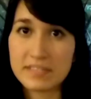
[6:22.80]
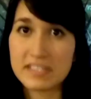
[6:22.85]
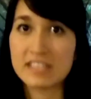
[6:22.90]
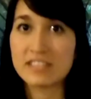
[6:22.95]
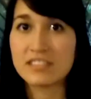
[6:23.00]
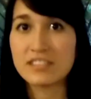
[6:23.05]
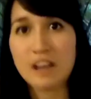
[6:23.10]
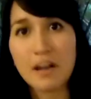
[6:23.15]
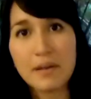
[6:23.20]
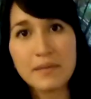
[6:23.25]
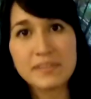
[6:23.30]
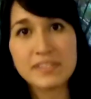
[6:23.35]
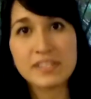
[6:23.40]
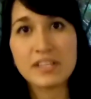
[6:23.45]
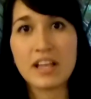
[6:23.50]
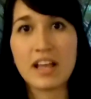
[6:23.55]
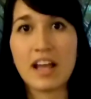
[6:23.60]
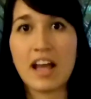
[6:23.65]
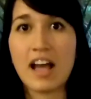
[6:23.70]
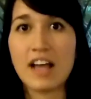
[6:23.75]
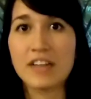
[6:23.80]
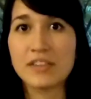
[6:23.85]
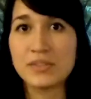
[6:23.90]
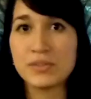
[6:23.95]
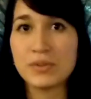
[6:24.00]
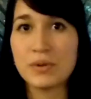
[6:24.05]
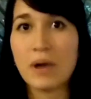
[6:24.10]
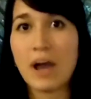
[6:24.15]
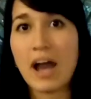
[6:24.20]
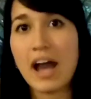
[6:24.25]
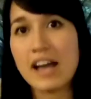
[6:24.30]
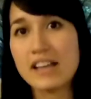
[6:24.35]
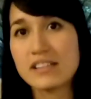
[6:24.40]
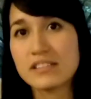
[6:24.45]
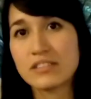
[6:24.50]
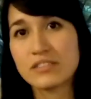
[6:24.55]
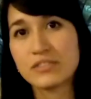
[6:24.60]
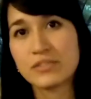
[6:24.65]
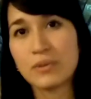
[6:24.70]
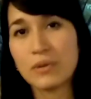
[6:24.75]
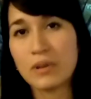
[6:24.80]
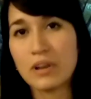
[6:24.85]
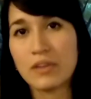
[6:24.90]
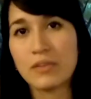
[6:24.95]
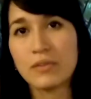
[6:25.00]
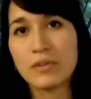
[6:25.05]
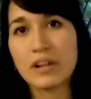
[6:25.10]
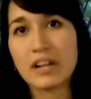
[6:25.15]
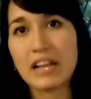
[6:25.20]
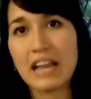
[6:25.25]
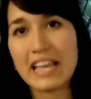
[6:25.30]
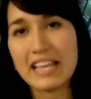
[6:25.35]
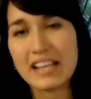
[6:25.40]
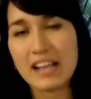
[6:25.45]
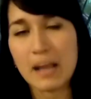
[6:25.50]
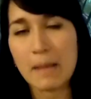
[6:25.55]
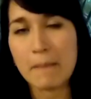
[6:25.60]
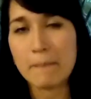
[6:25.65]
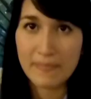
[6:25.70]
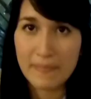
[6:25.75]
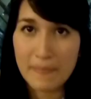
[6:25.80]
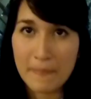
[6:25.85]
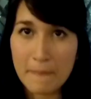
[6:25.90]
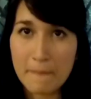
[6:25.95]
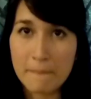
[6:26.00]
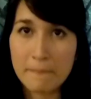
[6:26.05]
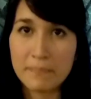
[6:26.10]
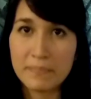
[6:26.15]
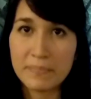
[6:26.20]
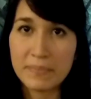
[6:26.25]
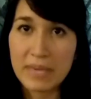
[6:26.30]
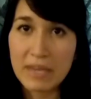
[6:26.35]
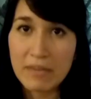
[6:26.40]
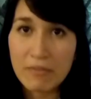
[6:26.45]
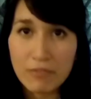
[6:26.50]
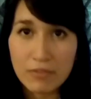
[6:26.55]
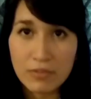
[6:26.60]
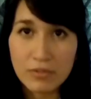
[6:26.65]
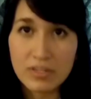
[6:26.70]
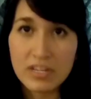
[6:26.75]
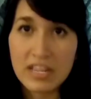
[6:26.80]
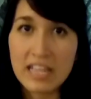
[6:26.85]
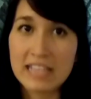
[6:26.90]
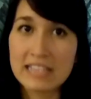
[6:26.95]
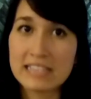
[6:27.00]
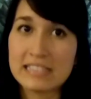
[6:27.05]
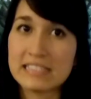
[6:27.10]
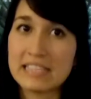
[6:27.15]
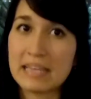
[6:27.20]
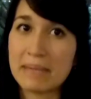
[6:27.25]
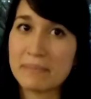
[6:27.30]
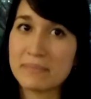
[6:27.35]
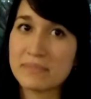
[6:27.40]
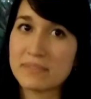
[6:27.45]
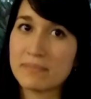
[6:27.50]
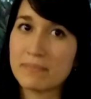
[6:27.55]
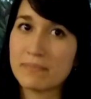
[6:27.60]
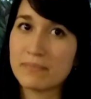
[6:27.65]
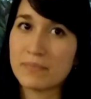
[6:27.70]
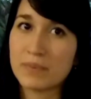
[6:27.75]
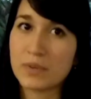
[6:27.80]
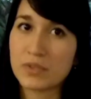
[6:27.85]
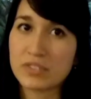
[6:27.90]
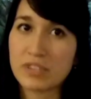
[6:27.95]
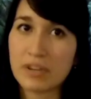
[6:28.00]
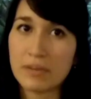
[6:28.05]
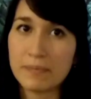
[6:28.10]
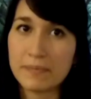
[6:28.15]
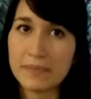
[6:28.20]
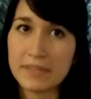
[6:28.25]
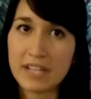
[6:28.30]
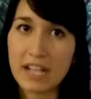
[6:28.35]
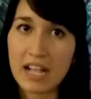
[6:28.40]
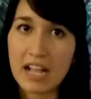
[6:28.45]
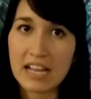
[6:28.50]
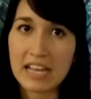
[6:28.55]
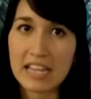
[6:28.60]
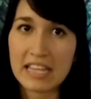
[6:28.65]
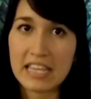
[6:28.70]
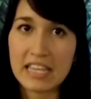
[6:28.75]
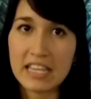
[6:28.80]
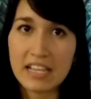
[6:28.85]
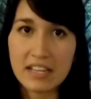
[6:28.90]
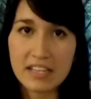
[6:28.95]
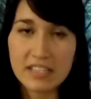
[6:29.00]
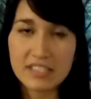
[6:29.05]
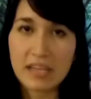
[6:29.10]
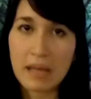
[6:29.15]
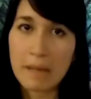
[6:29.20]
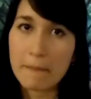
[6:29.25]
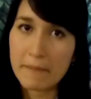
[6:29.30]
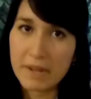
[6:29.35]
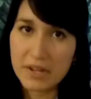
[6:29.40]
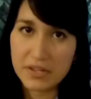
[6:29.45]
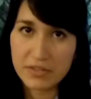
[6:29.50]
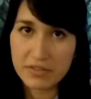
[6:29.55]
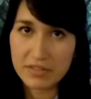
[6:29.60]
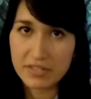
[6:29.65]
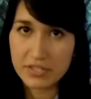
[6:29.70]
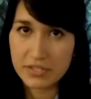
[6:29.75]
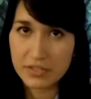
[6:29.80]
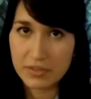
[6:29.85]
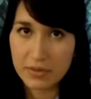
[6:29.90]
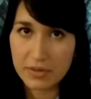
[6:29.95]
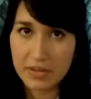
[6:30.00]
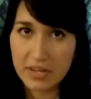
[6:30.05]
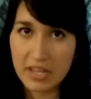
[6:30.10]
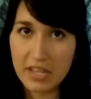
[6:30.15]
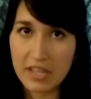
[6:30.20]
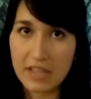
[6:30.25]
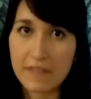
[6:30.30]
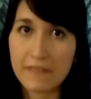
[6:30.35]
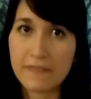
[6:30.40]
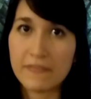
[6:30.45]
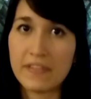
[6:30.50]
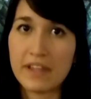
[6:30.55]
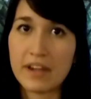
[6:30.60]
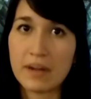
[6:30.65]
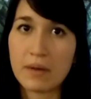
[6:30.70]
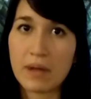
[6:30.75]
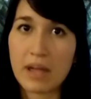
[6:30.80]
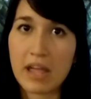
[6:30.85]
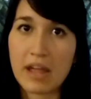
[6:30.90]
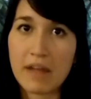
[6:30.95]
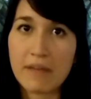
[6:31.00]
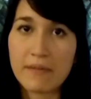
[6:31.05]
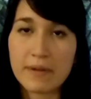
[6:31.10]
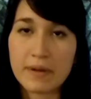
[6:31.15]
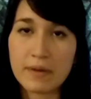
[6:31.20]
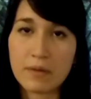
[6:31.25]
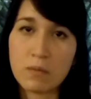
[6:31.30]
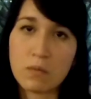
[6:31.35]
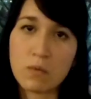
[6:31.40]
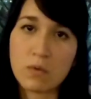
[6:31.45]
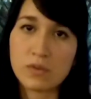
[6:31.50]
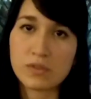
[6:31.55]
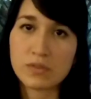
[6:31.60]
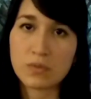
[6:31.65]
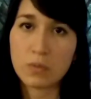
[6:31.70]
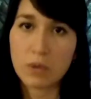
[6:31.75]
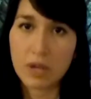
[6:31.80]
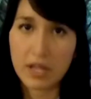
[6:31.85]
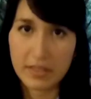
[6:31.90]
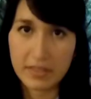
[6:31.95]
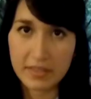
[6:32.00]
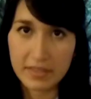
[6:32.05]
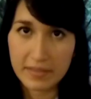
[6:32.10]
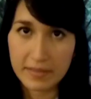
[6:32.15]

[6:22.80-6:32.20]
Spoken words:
Sounds to us to look like a beautiful, the prototypical English adventure story if there ever was one.